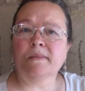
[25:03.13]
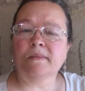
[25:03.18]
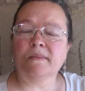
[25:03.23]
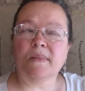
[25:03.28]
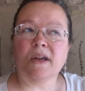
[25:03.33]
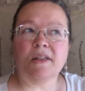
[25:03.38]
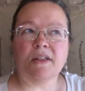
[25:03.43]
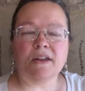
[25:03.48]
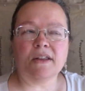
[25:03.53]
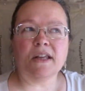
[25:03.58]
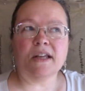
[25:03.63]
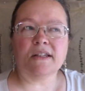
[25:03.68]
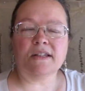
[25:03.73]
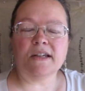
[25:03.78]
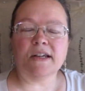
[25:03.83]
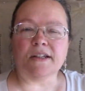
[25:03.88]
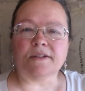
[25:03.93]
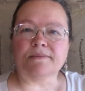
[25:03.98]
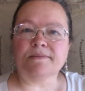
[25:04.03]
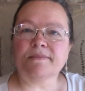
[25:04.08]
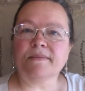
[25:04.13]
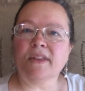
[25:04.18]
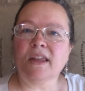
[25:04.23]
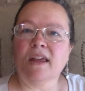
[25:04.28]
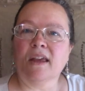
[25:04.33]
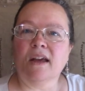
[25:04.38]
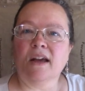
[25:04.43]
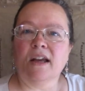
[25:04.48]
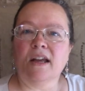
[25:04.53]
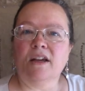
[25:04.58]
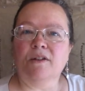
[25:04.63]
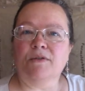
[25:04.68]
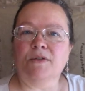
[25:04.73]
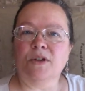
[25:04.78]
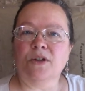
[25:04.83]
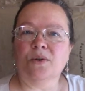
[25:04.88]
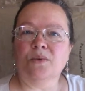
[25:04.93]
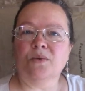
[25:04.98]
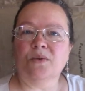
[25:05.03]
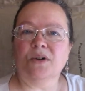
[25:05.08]
I think that's it. If
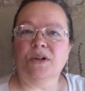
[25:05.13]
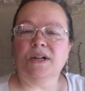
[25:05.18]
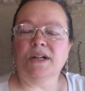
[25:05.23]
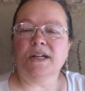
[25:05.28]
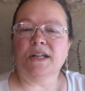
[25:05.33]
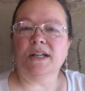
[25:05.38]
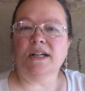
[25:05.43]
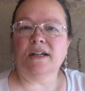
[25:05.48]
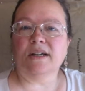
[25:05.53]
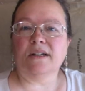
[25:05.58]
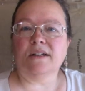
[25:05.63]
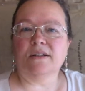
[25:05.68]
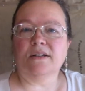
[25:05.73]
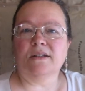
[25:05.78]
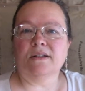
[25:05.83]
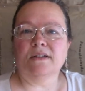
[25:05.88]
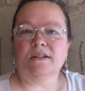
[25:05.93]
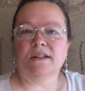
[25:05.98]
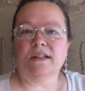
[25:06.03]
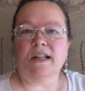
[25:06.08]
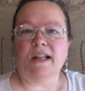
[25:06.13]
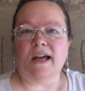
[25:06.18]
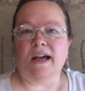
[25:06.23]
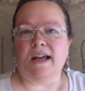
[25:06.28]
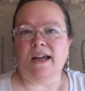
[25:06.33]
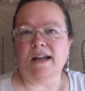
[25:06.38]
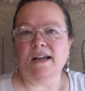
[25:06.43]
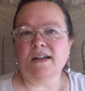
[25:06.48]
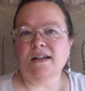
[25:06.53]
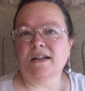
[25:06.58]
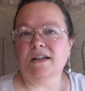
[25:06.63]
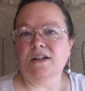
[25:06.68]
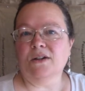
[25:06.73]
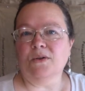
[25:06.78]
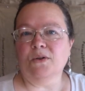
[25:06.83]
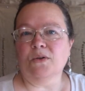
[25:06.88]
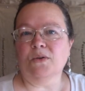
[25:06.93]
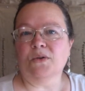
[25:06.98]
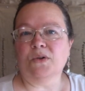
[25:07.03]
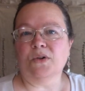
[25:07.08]
you would like,
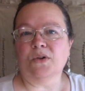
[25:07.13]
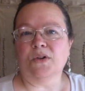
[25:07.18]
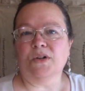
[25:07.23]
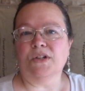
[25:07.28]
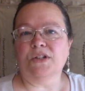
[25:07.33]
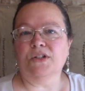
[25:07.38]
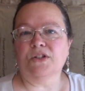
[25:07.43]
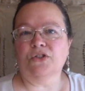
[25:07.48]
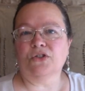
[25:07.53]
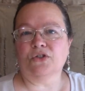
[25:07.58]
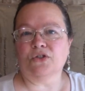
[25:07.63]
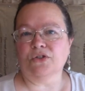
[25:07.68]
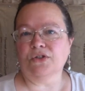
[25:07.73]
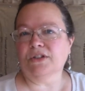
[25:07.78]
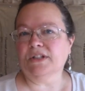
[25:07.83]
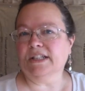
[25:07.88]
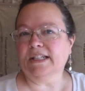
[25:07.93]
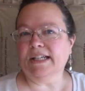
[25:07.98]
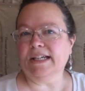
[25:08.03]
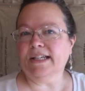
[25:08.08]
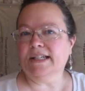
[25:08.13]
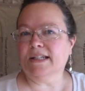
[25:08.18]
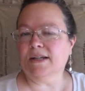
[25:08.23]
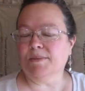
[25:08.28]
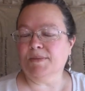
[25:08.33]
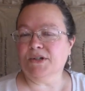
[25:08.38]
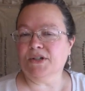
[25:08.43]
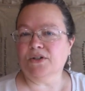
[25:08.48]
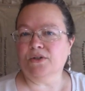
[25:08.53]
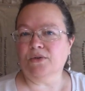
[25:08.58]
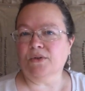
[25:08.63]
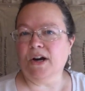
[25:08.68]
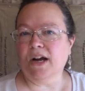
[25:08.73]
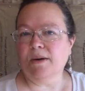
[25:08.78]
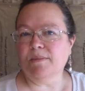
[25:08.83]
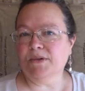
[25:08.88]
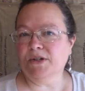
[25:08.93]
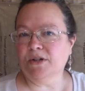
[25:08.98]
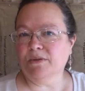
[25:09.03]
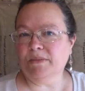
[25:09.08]
you could certainly
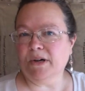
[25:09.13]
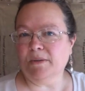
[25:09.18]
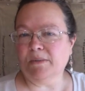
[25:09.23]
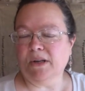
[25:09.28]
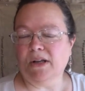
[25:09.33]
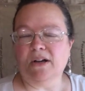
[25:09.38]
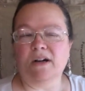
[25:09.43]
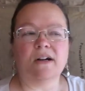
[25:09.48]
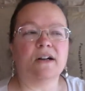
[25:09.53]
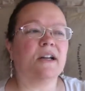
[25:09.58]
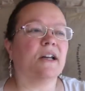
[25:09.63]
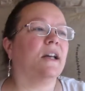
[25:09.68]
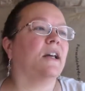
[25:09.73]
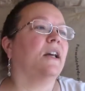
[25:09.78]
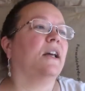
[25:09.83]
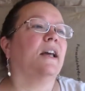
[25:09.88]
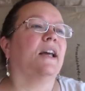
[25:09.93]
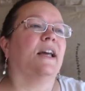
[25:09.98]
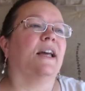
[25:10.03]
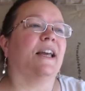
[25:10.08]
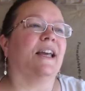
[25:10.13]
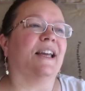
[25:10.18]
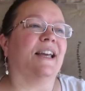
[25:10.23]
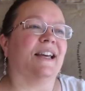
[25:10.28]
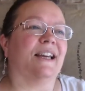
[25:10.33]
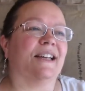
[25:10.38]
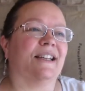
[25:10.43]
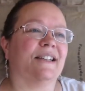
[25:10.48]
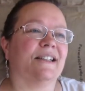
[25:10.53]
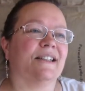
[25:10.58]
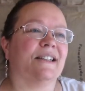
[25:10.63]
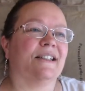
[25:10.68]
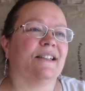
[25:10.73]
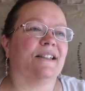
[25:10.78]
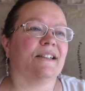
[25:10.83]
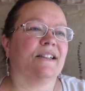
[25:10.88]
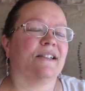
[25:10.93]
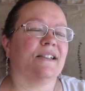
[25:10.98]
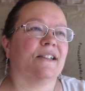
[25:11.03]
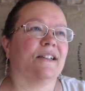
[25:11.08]
subscribe to my blog, and
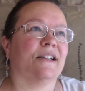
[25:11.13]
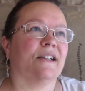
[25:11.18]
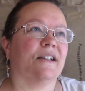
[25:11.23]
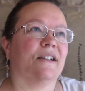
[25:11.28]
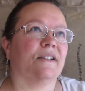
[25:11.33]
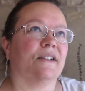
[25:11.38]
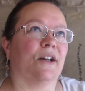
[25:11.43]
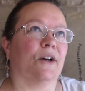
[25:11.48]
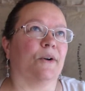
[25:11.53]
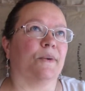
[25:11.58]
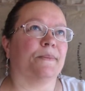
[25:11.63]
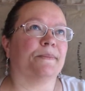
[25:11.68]
no,